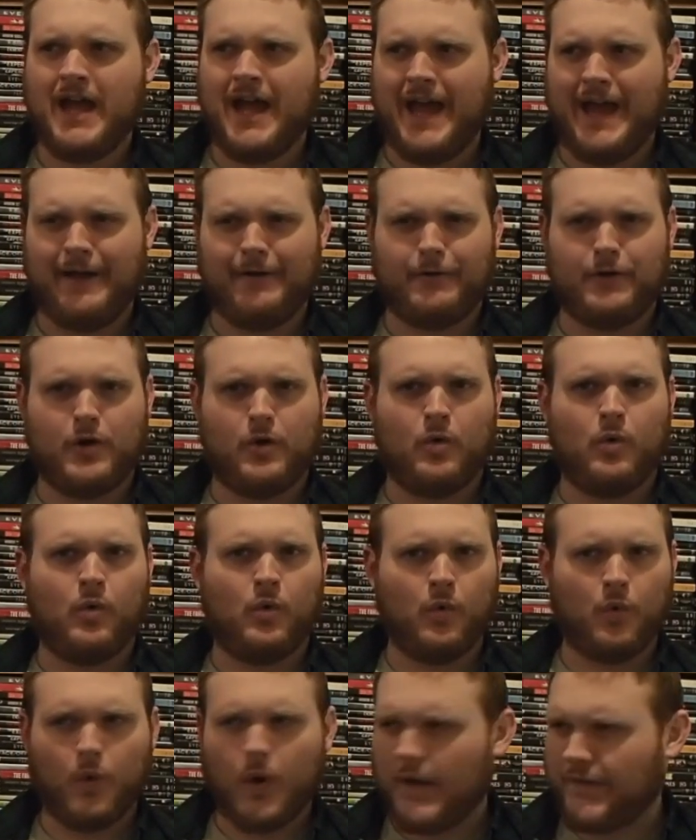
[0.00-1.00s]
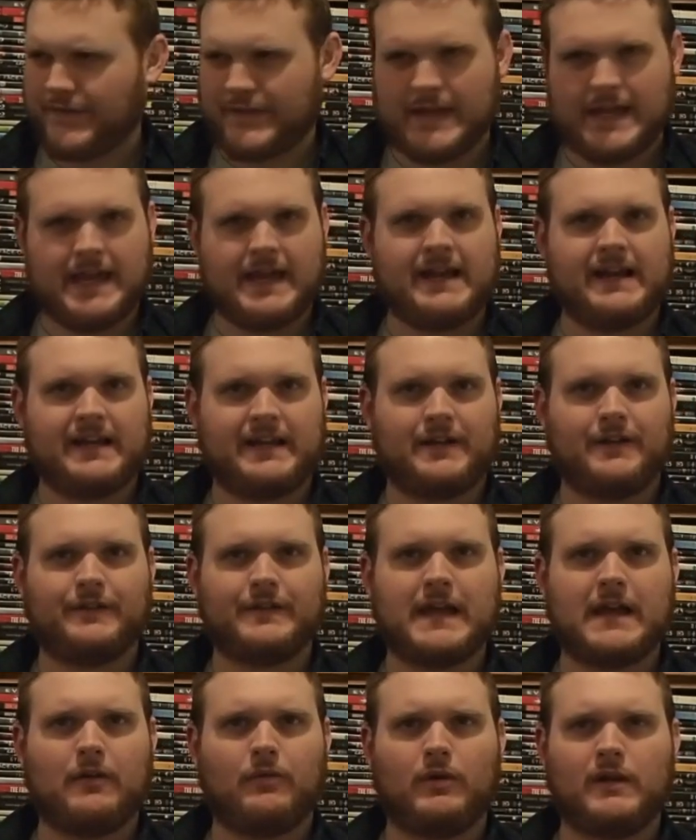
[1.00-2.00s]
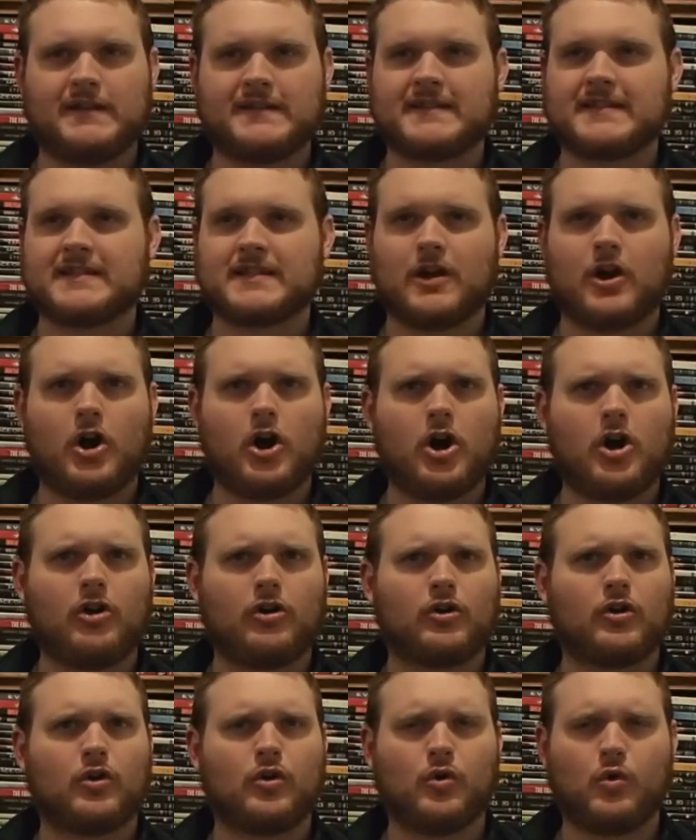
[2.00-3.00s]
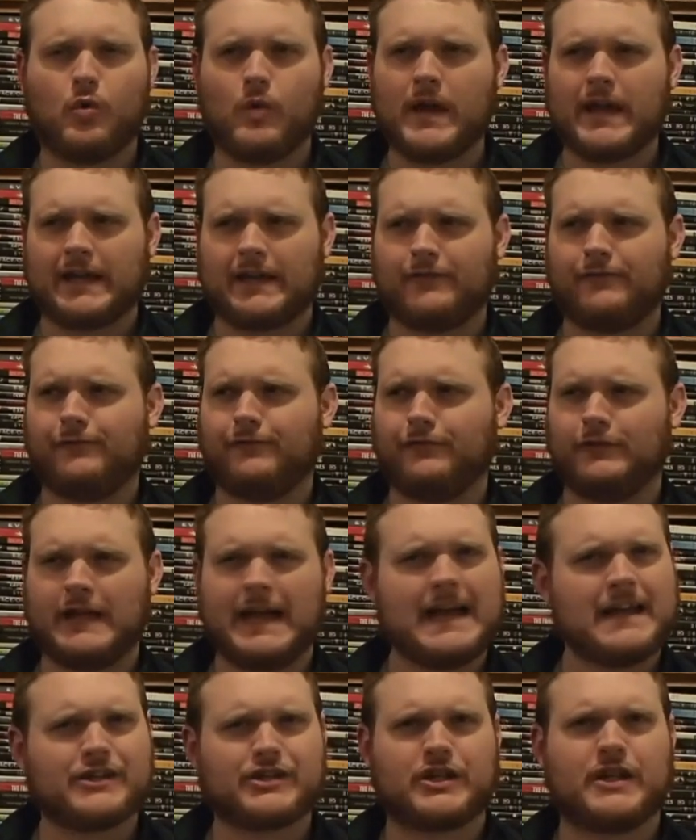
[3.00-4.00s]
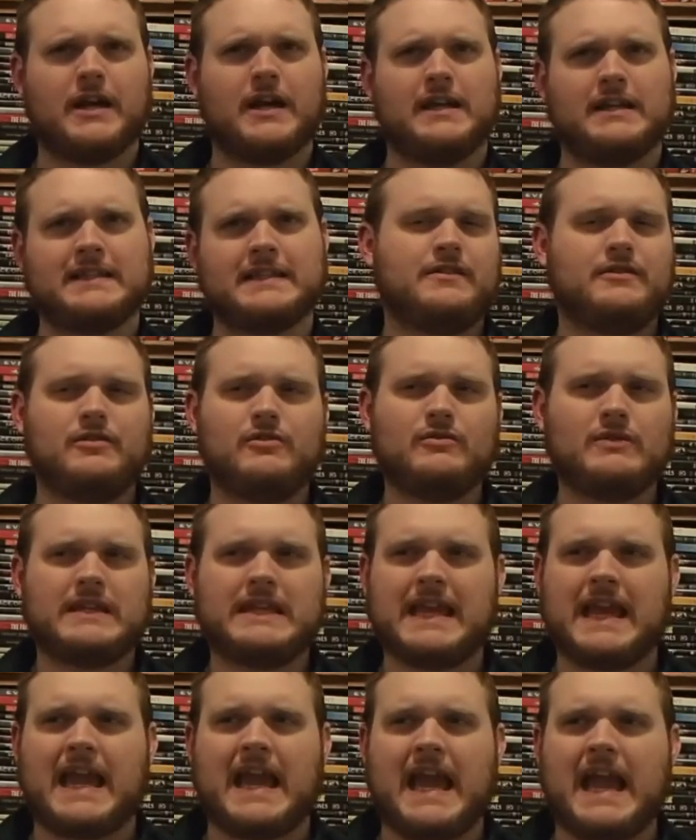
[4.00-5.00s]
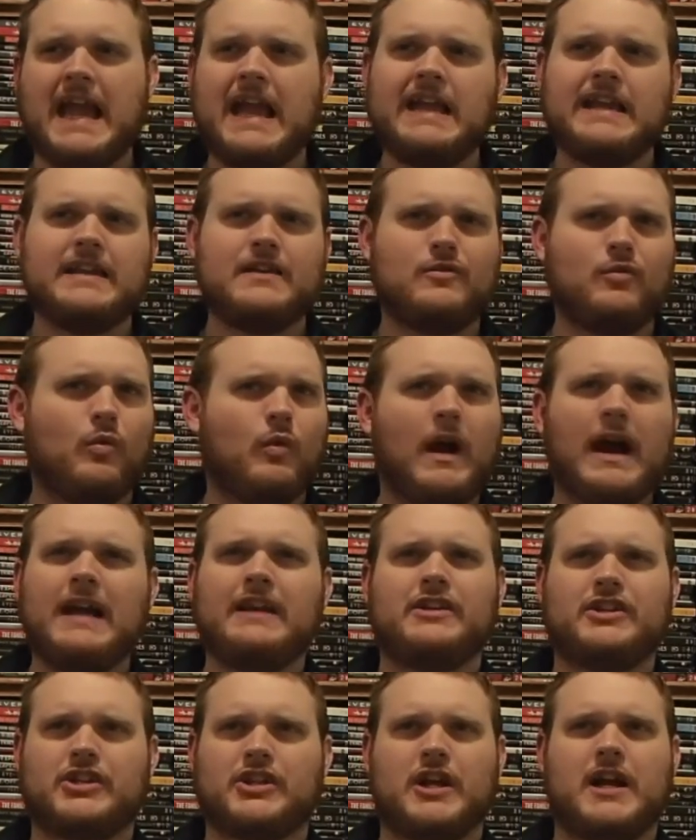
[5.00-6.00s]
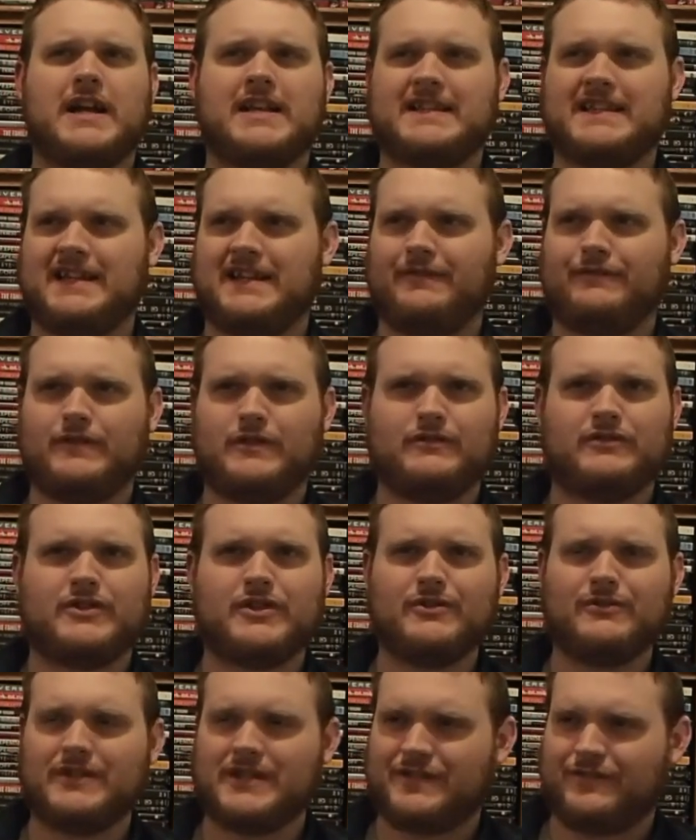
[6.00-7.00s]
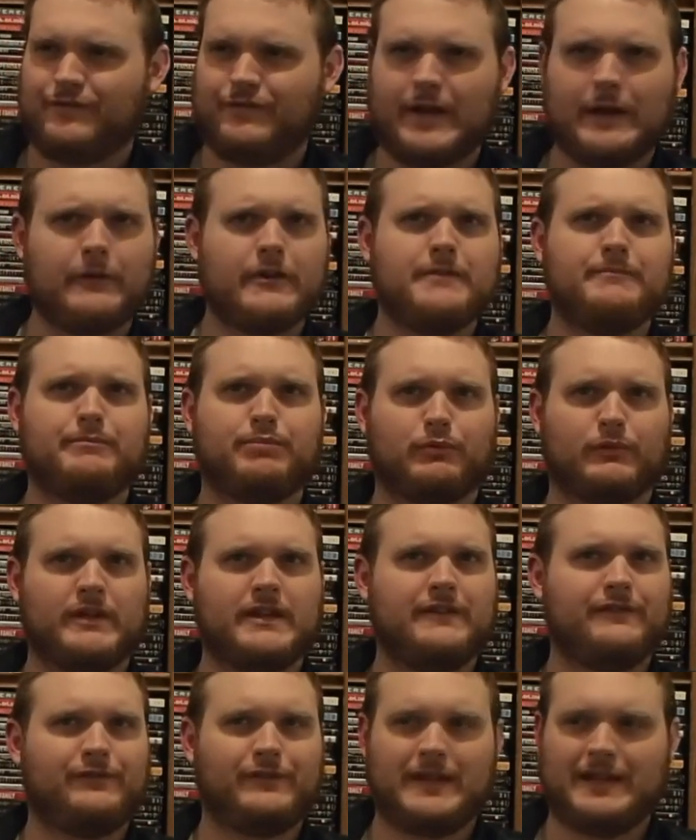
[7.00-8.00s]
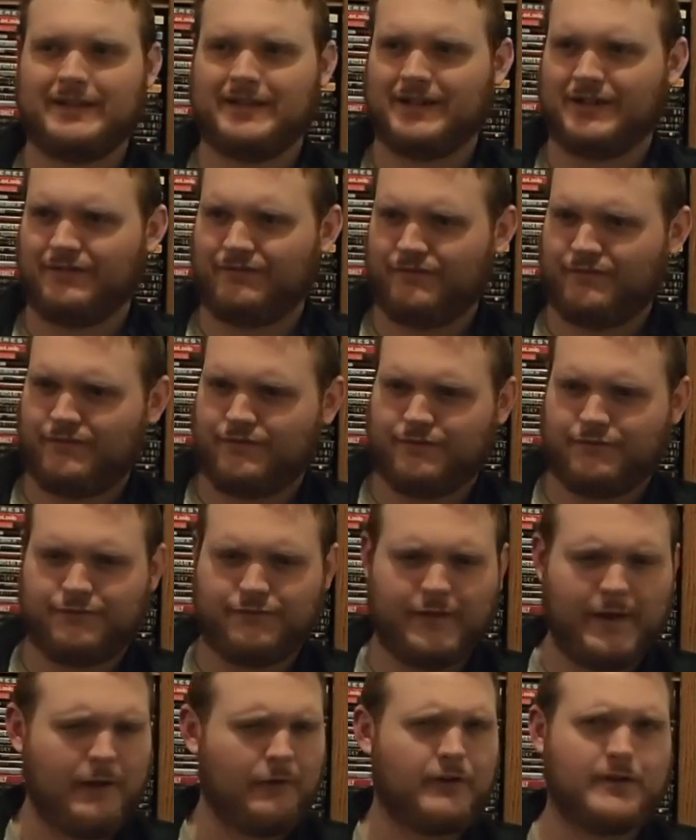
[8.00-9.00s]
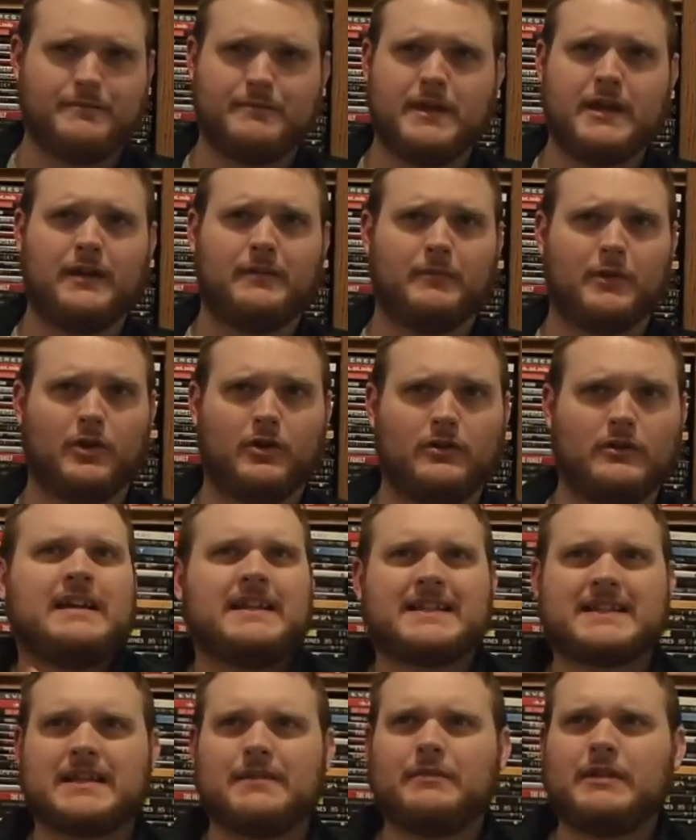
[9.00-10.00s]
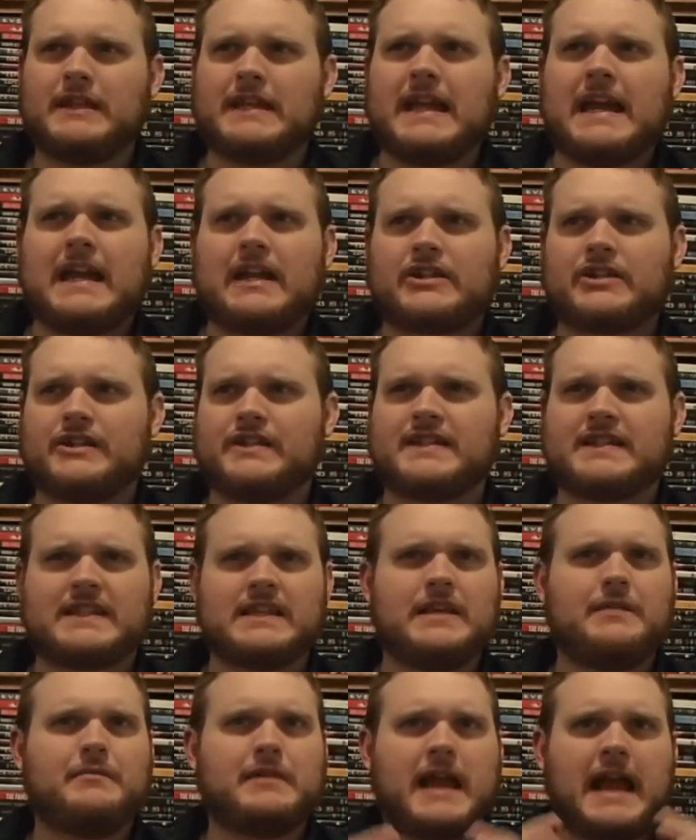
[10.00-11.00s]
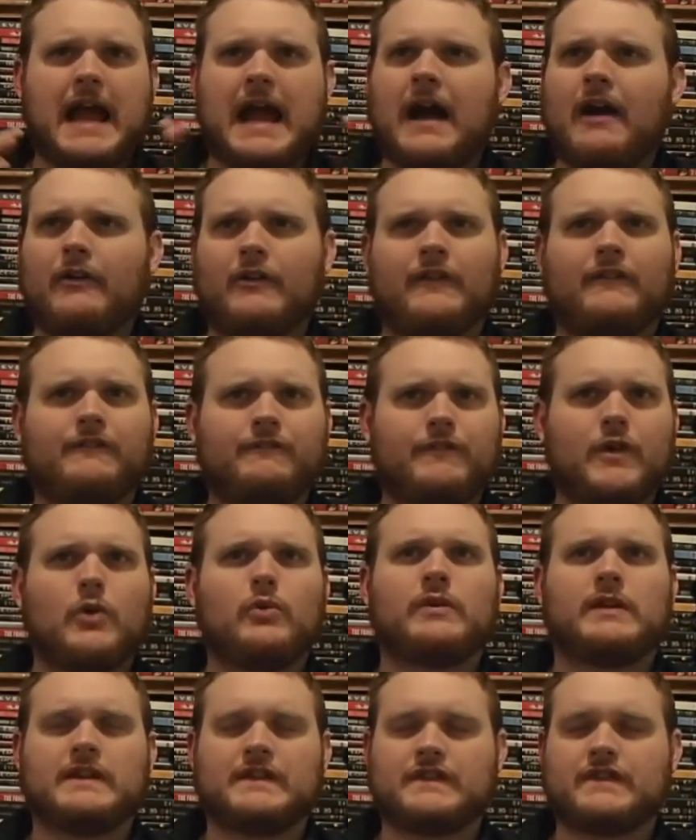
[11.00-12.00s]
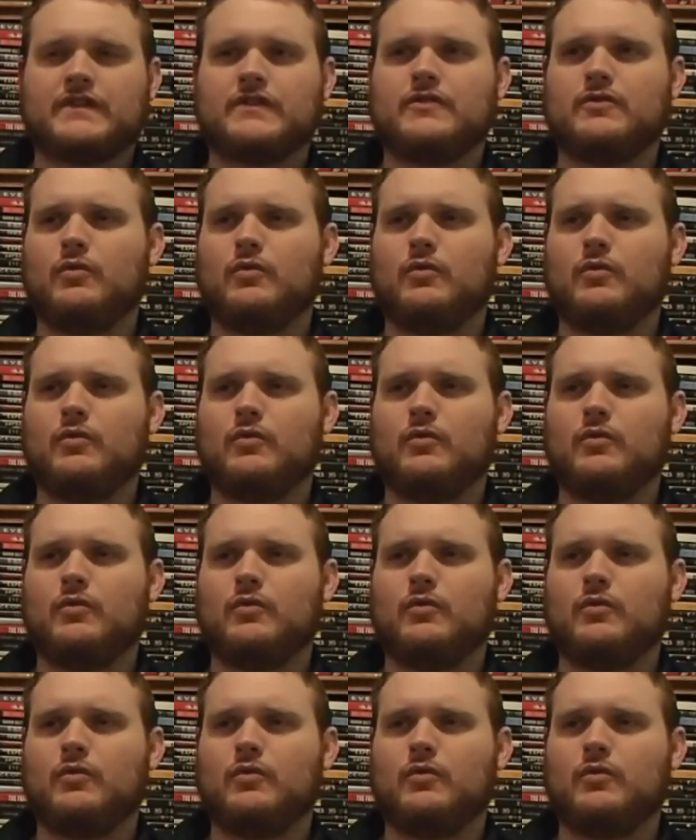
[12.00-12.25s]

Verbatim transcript: I don't know what the editing on that was. It's all quick flash cuts. You don't get any wide shots, and if you do, it's very brief and they're very minimal. Some of the action seemed out of focus, too.